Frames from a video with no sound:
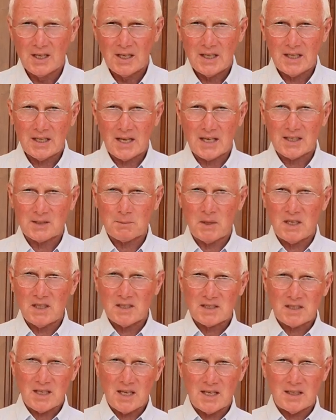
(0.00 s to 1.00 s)
It has been
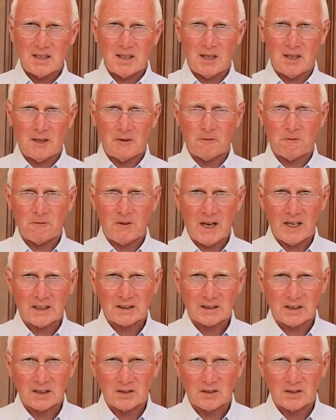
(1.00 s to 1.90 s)
said, in fact,